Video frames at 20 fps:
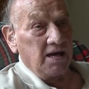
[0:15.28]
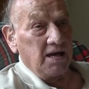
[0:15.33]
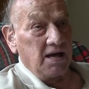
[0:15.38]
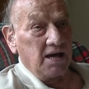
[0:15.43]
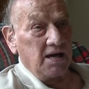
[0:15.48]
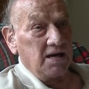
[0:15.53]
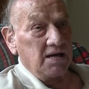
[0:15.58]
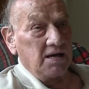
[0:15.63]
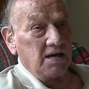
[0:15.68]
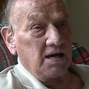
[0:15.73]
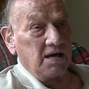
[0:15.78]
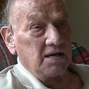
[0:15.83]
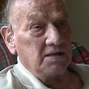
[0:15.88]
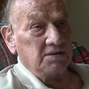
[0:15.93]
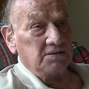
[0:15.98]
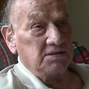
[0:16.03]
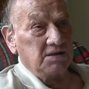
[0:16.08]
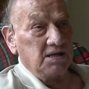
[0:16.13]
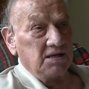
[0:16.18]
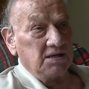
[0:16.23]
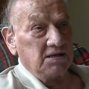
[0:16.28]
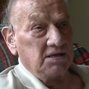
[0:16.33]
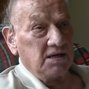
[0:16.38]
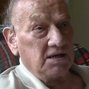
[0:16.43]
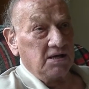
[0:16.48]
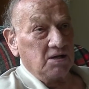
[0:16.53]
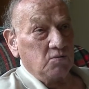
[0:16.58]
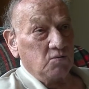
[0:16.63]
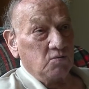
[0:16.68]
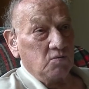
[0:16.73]
Uh, and
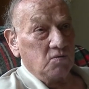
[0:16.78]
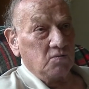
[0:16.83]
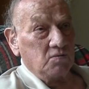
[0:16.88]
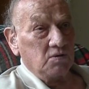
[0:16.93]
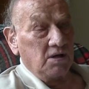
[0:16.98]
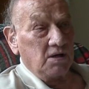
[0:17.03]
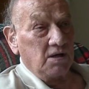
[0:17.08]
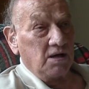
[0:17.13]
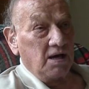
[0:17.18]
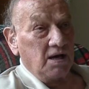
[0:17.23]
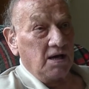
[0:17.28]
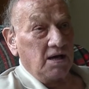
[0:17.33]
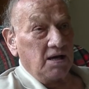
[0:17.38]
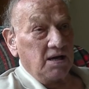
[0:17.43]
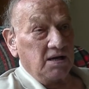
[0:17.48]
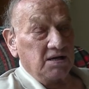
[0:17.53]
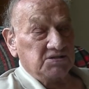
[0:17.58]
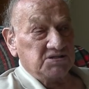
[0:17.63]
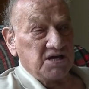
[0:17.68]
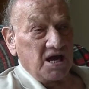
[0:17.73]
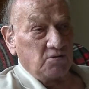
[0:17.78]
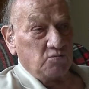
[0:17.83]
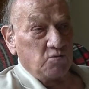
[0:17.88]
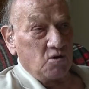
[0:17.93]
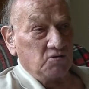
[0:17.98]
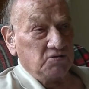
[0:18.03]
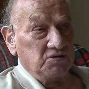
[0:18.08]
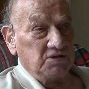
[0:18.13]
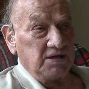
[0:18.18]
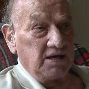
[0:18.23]
uh, uh, he said
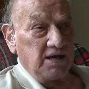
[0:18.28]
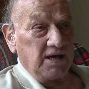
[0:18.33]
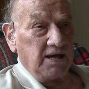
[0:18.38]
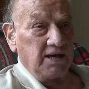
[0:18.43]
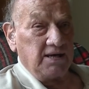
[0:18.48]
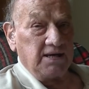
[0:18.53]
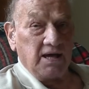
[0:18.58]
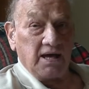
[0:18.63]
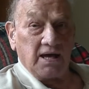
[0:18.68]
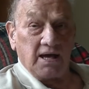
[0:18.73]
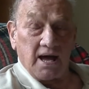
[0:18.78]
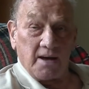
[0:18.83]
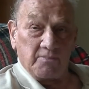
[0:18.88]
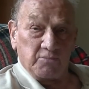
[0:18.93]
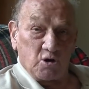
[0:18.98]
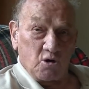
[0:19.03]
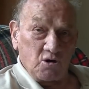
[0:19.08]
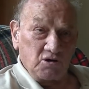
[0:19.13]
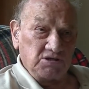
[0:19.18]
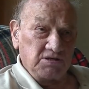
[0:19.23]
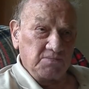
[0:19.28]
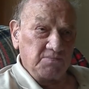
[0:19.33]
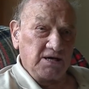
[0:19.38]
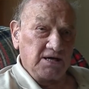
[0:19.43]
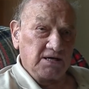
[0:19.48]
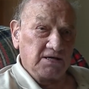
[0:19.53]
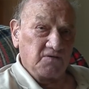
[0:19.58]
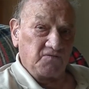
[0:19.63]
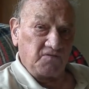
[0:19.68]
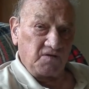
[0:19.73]
one day, I'm going to
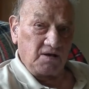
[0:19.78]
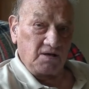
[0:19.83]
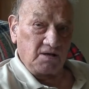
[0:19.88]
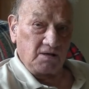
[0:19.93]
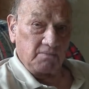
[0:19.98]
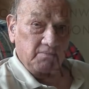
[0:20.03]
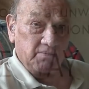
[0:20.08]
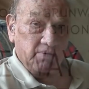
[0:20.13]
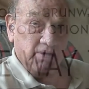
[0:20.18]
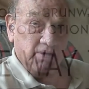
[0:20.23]
make a film.